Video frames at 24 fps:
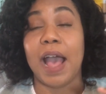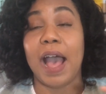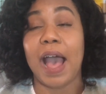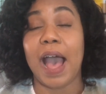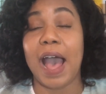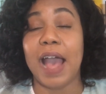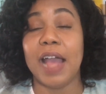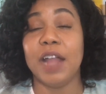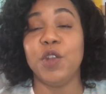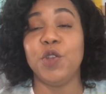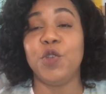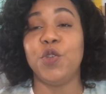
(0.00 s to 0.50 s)

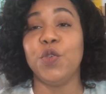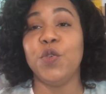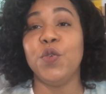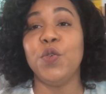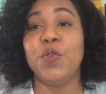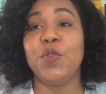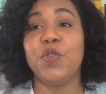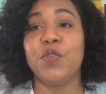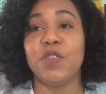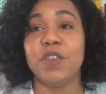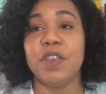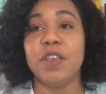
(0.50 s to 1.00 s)
I do
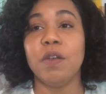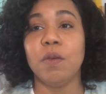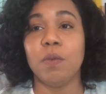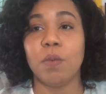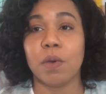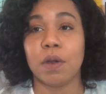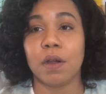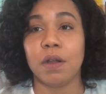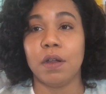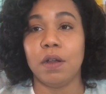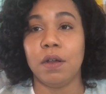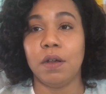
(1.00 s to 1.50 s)
see a
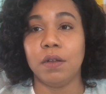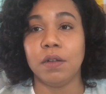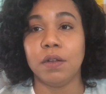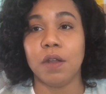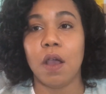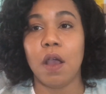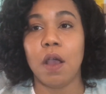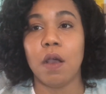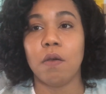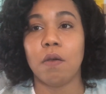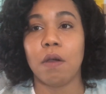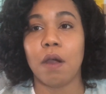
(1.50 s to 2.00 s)
world
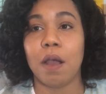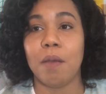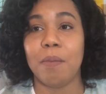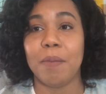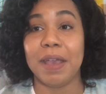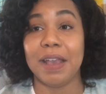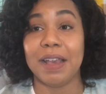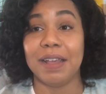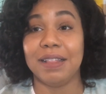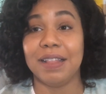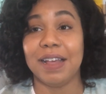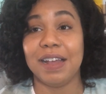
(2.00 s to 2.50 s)
where I
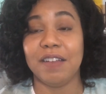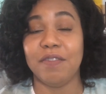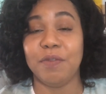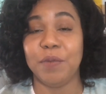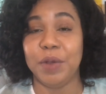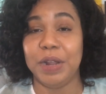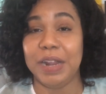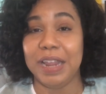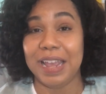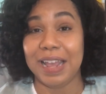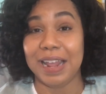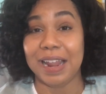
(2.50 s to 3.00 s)
make a lot of
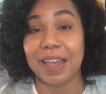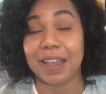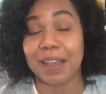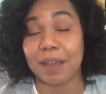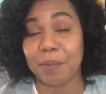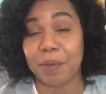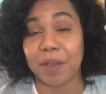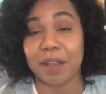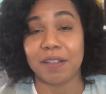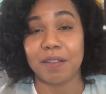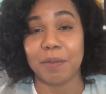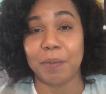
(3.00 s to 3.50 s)
money and I can
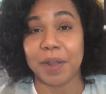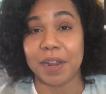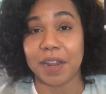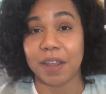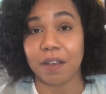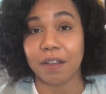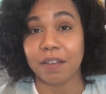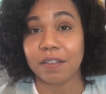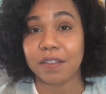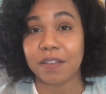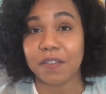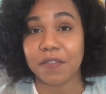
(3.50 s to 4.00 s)
pay somebody
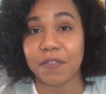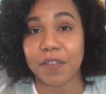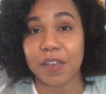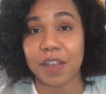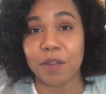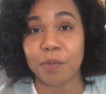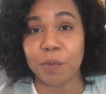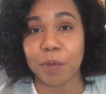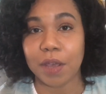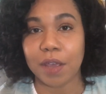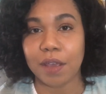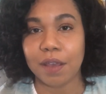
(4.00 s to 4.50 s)
else to feed
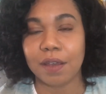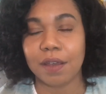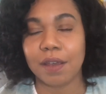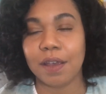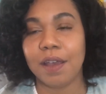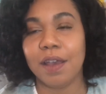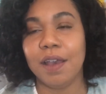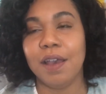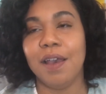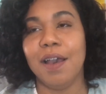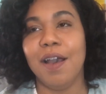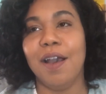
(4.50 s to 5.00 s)
me
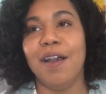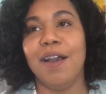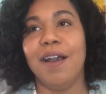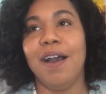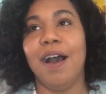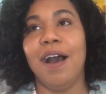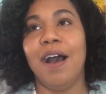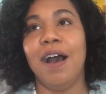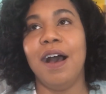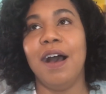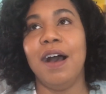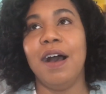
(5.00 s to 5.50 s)

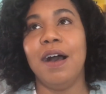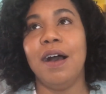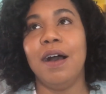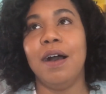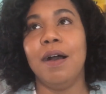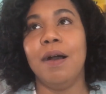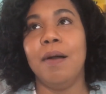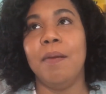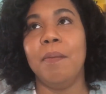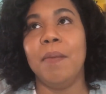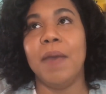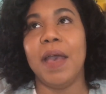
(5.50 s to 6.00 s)

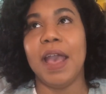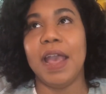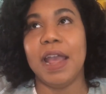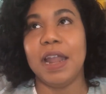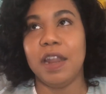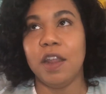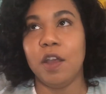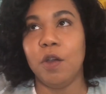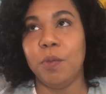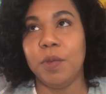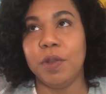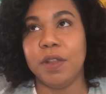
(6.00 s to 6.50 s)
and
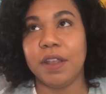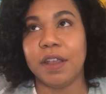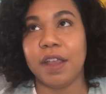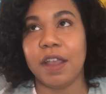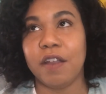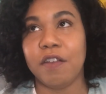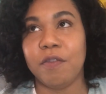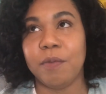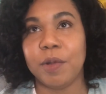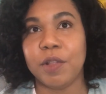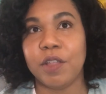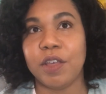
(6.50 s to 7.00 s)
help me take care
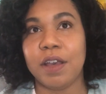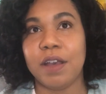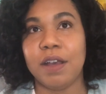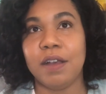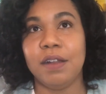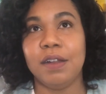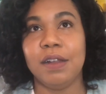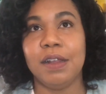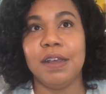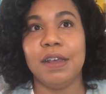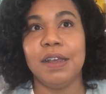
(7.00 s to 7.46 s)
of my child.